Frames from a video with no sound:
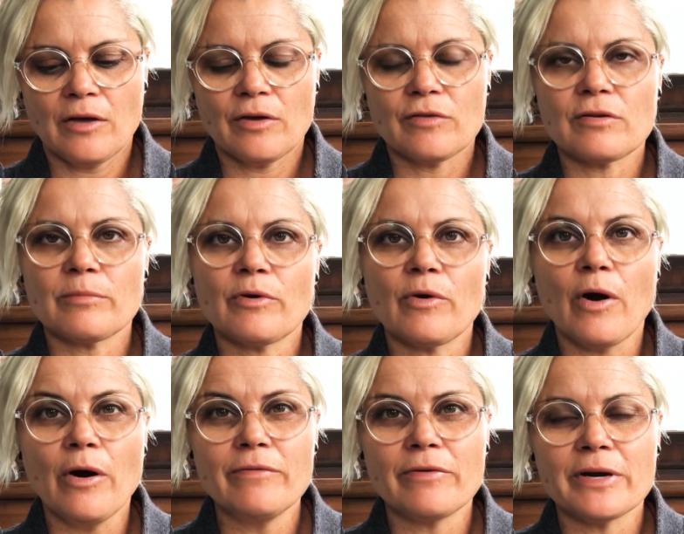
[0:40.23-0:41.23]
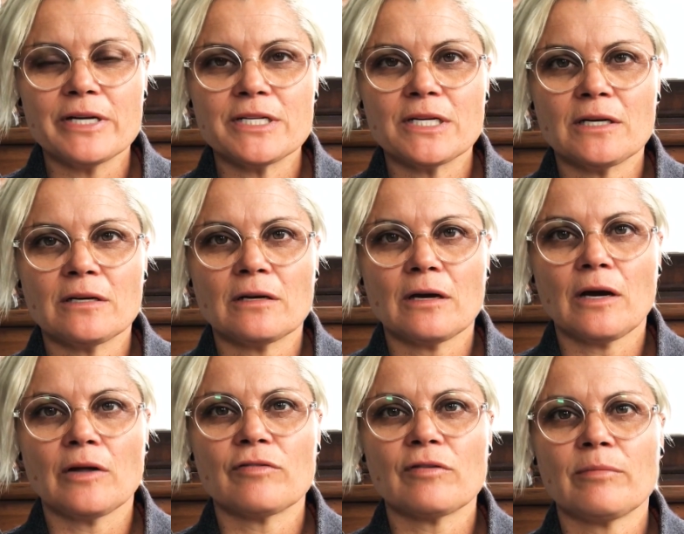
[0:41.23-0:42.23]
Some are overeating,
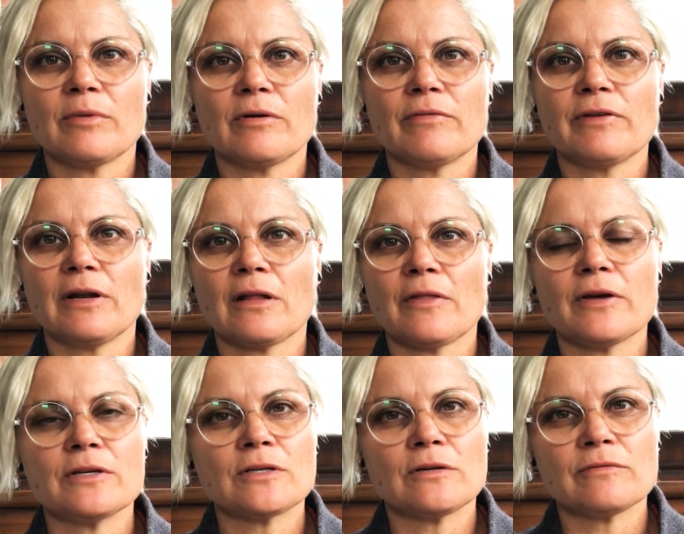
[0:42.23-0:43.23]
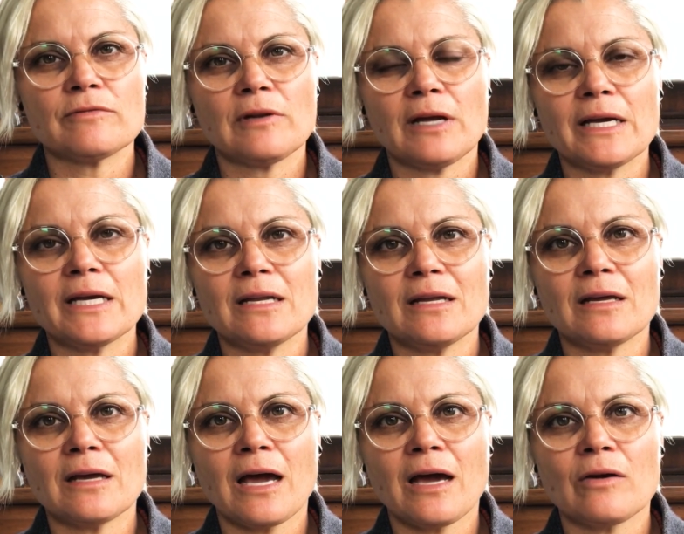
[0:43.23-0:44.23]
and some are feeling like they don't feel like
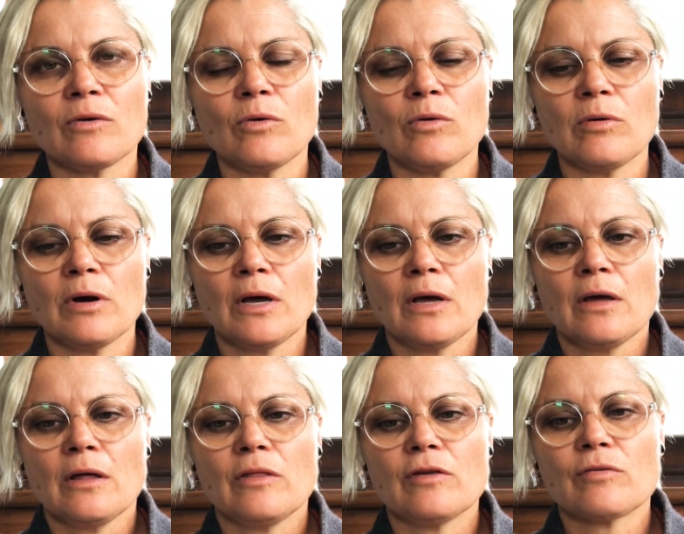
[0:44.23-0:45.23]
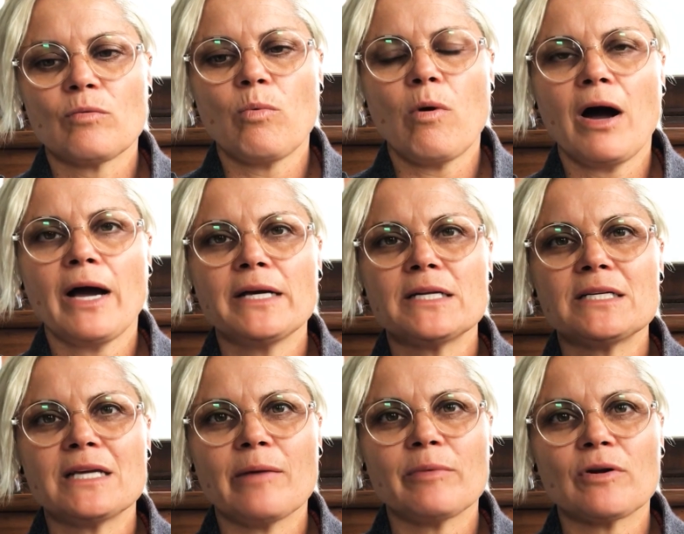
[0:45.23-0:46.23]
eating at all. There's a wide
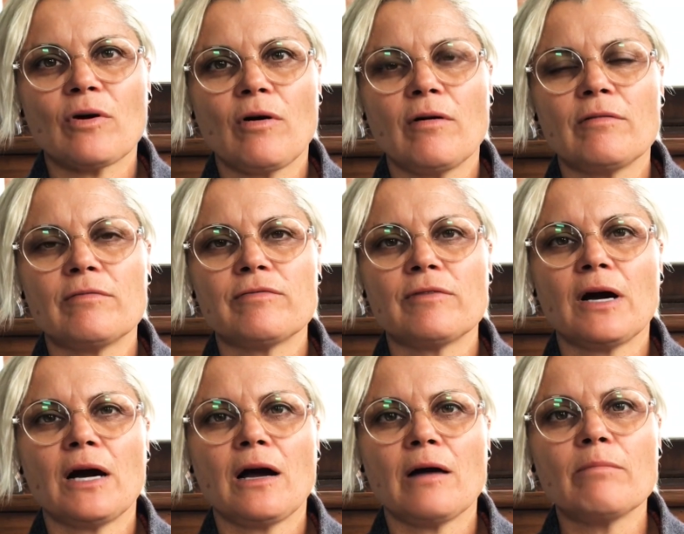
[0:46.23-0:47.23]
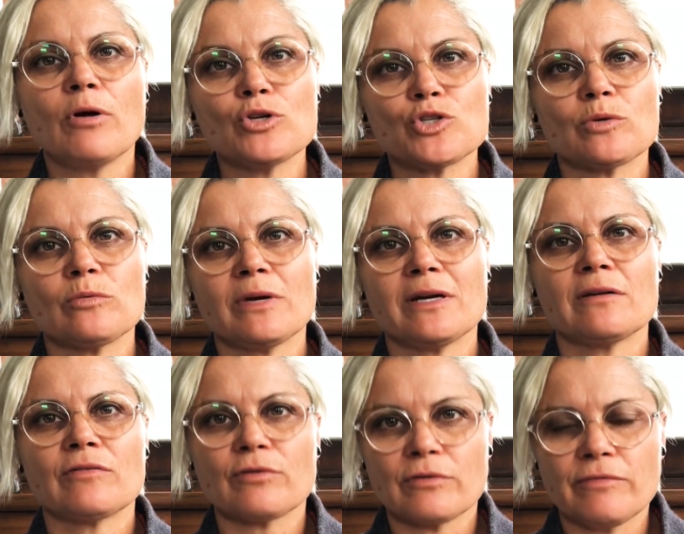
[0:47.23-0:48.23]
gamut of emotional
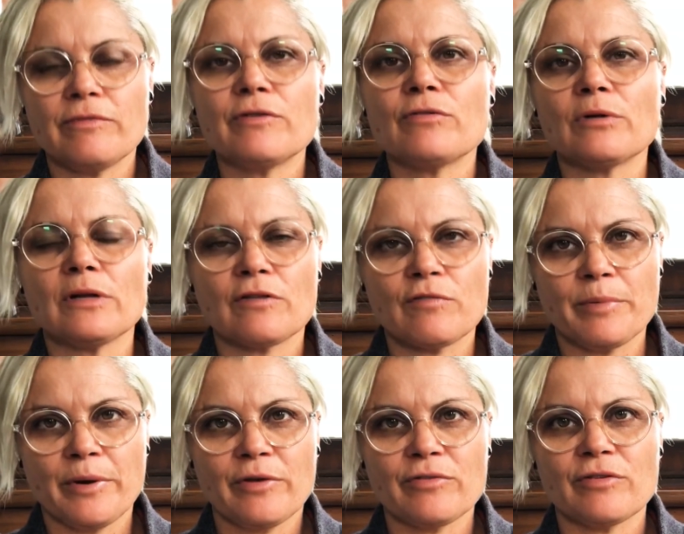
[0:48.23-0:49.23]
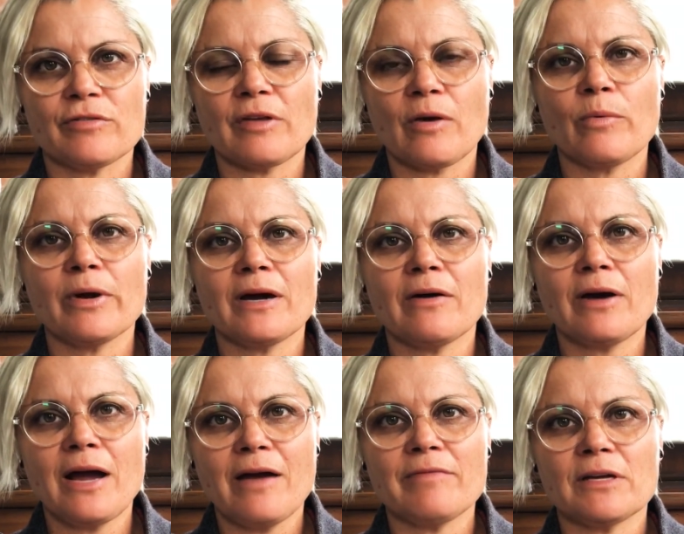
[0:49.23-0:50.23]
and sort of physical experiences that we are
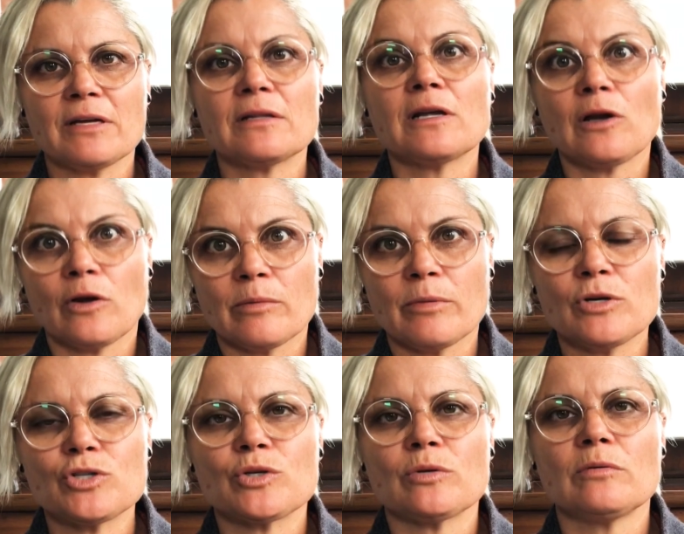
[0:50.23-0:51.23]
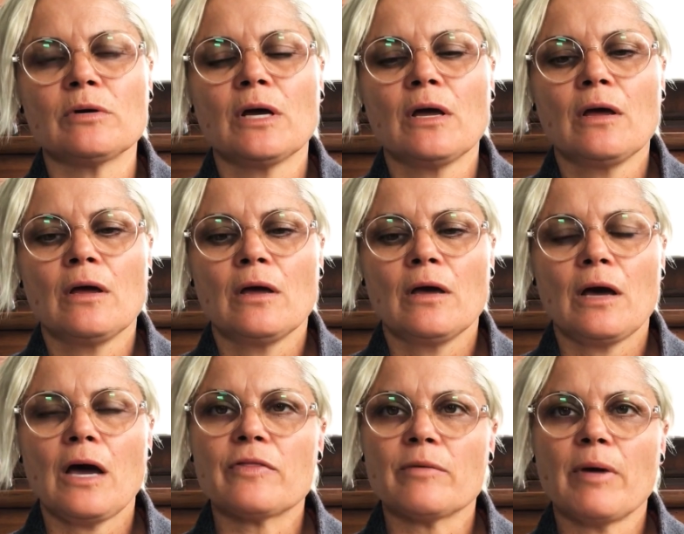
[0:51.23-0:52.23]
having, let alone emotional,
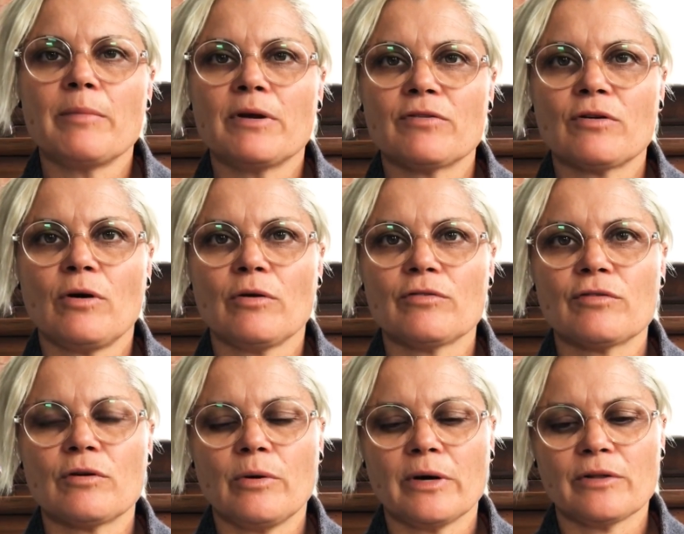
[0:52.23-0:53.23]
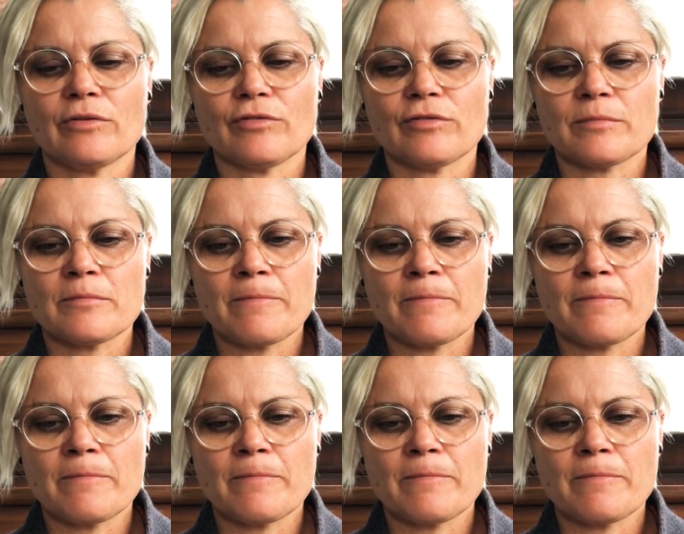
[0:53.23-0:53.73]
at the moment as a consequence.